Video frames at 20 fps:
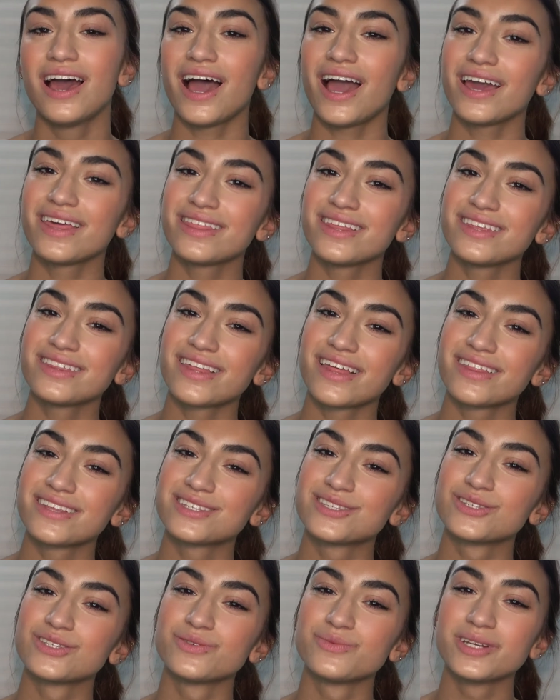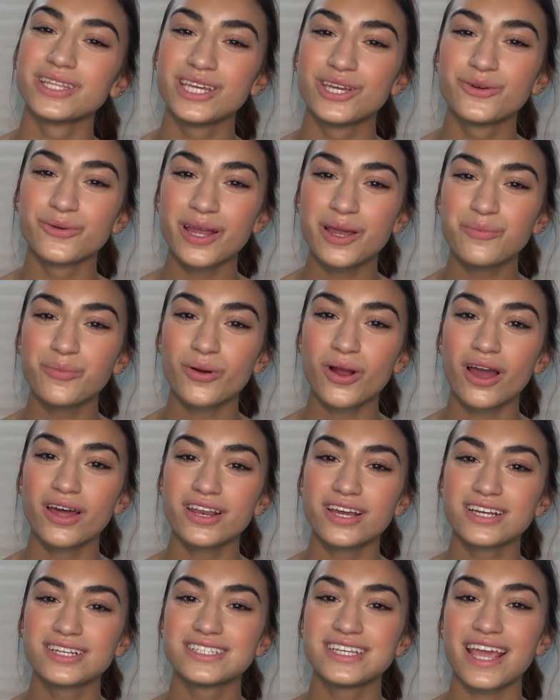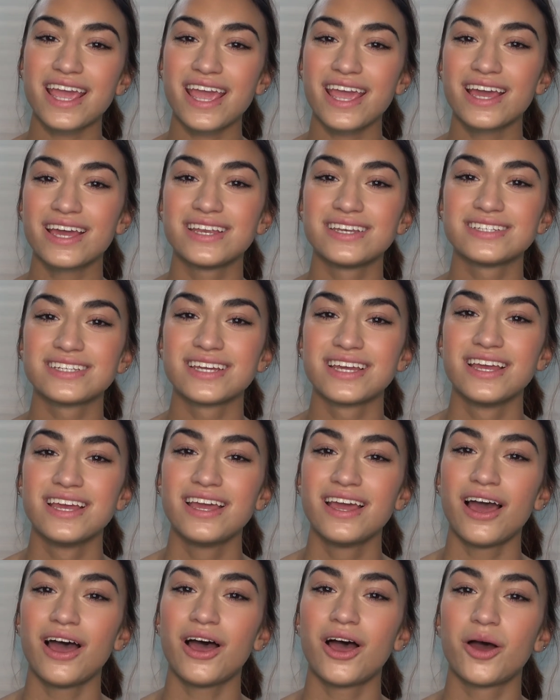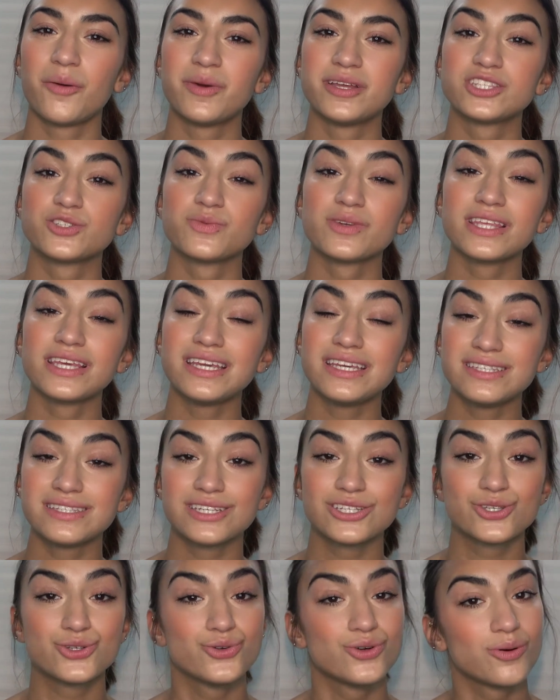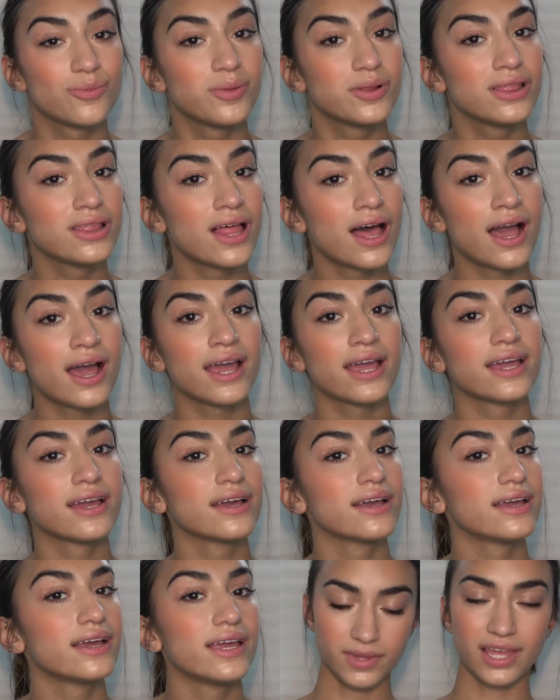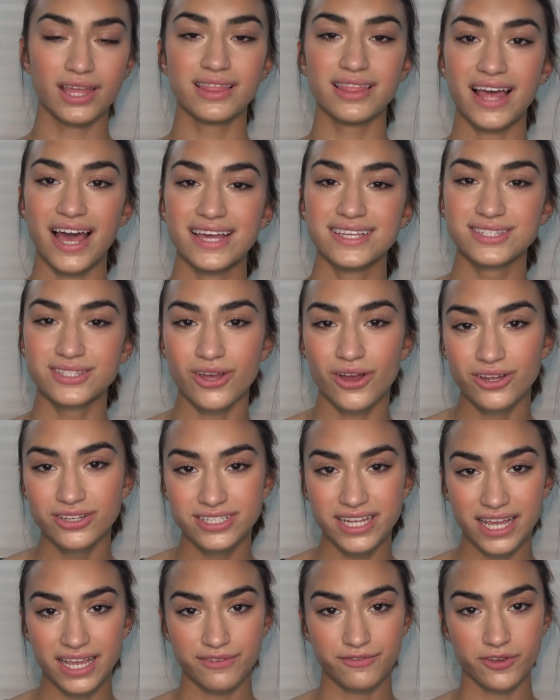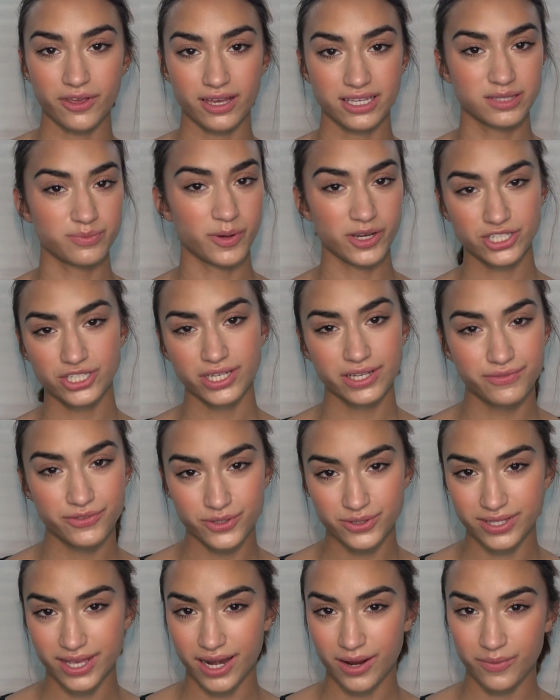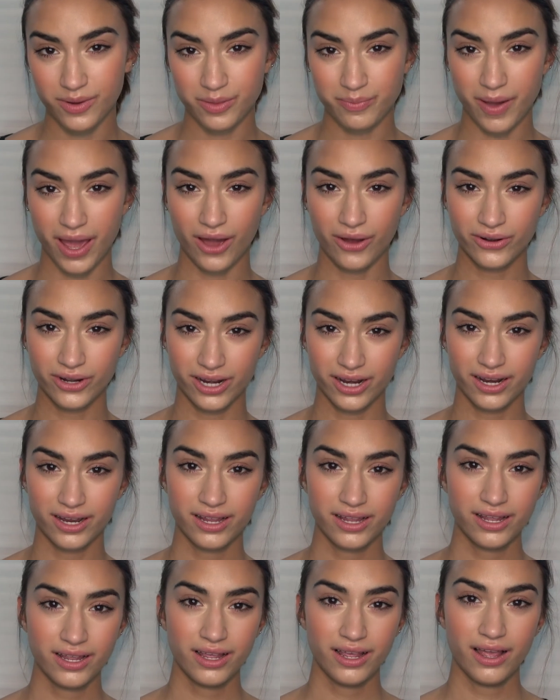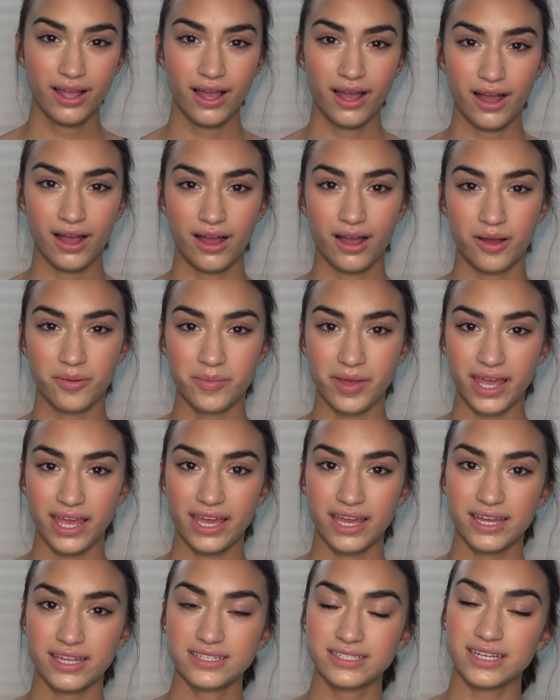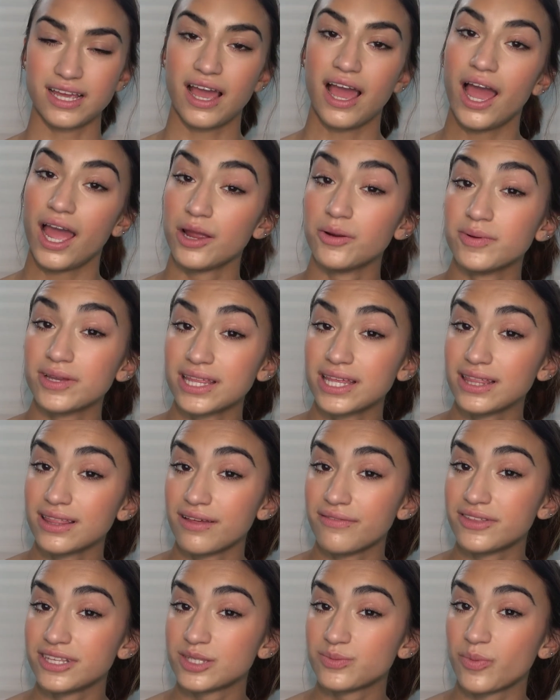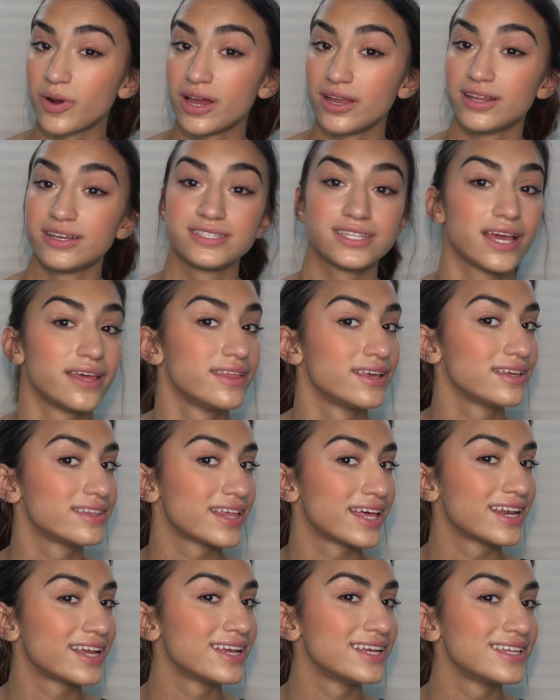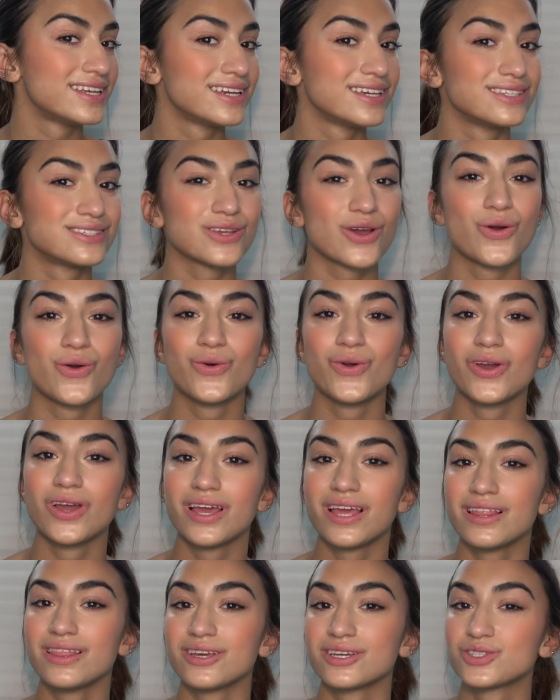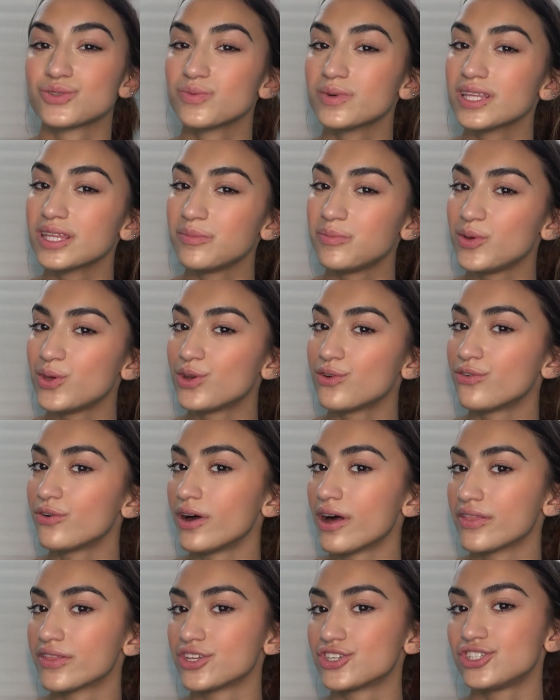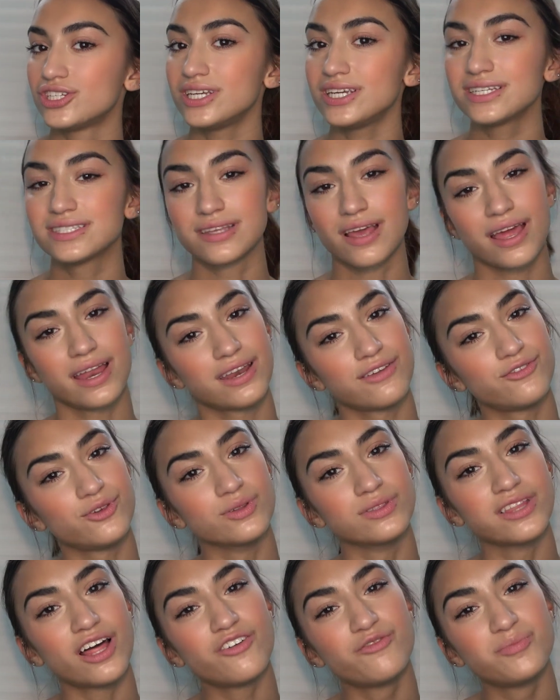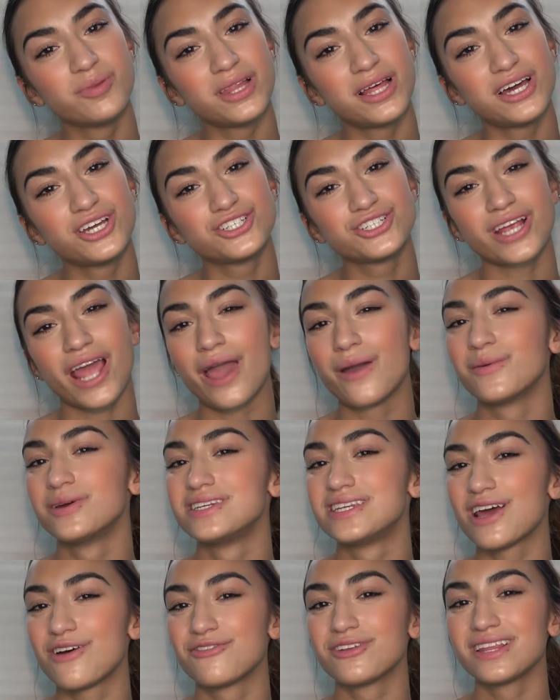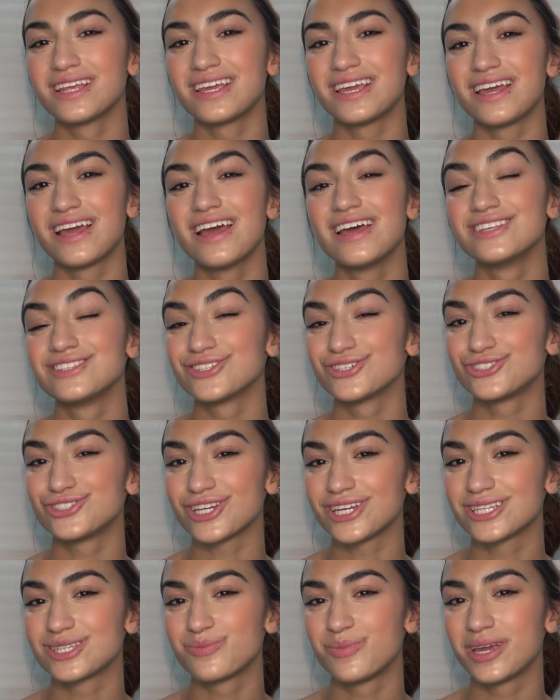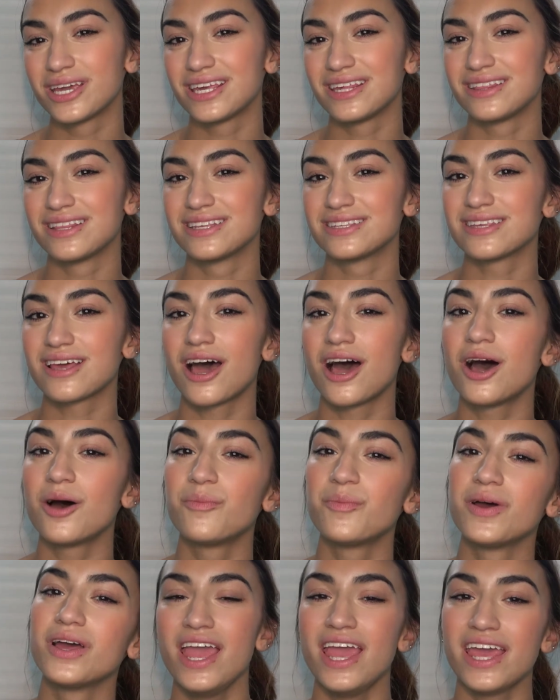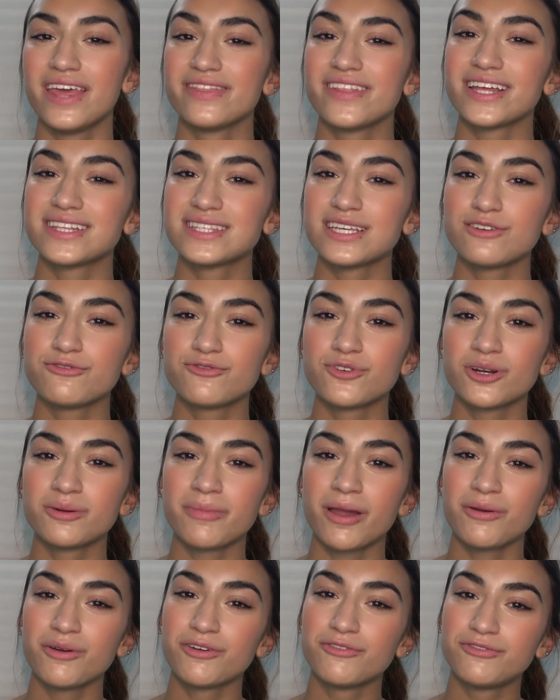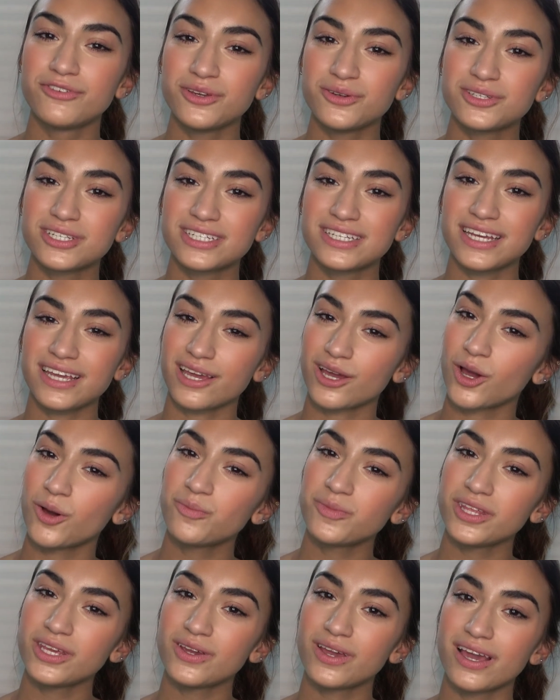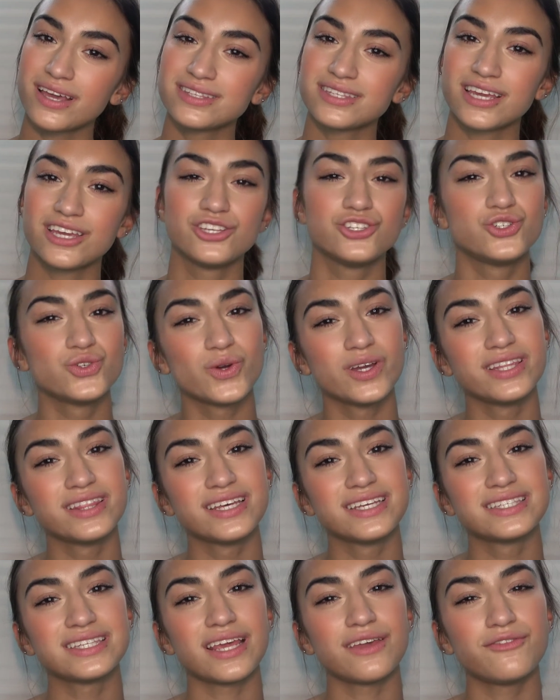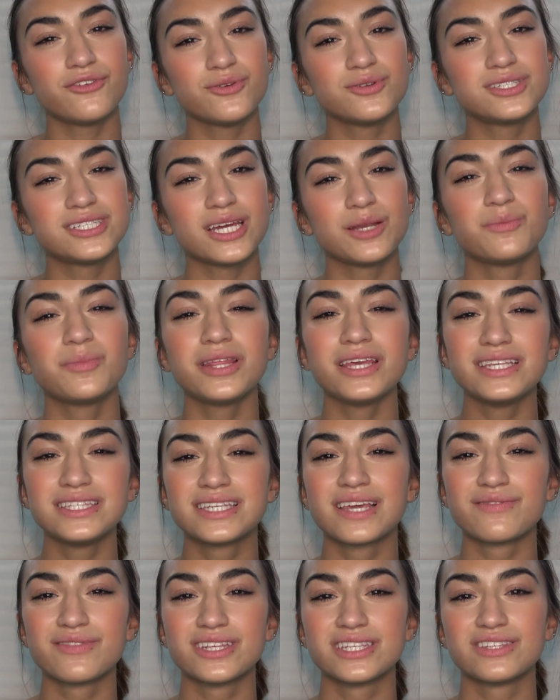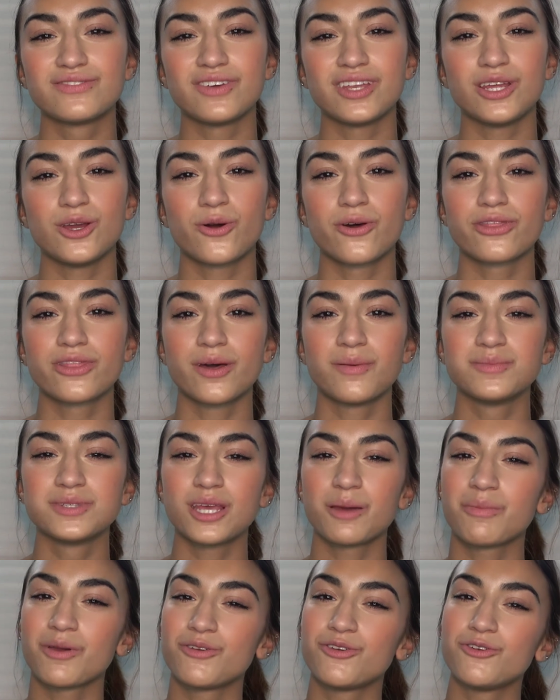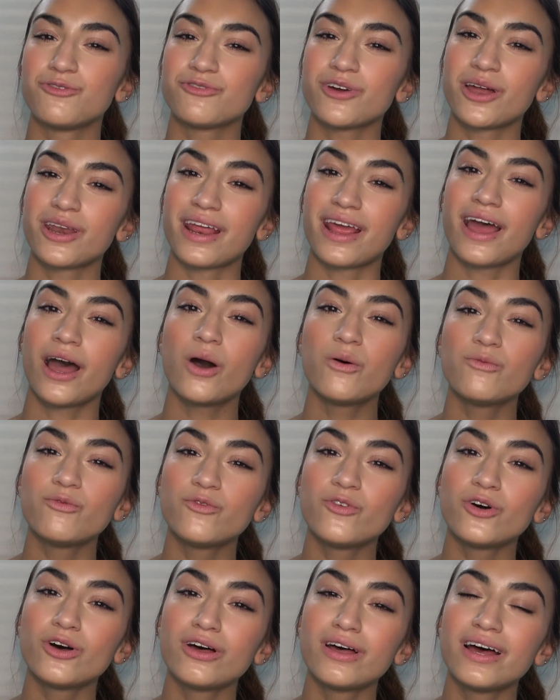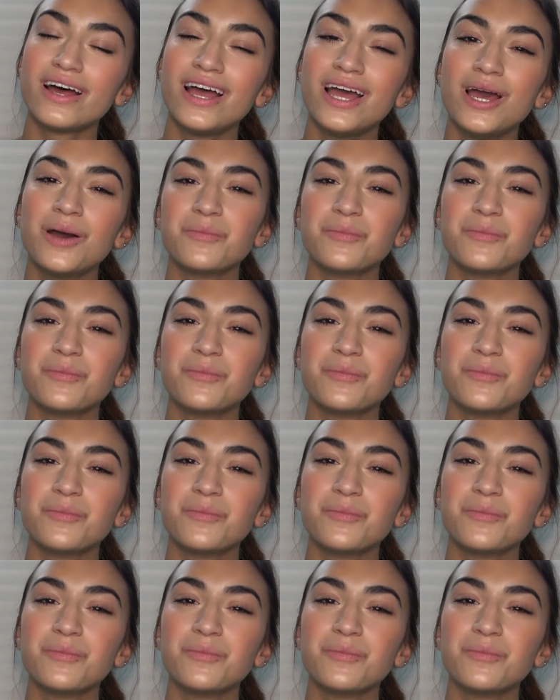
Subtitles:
I think that this is a really great product, and it's really easy to apply. It lasts all day, especially if you set it with powder, and I really love this product. I think that it is It looks really beautiful on the cheeks, and if you love blush, I would definitely suggest picking this up. And that's it for my review today. I hope that you guys enjoyed this. If you did, please give this video a thumbs up if you found it helpful.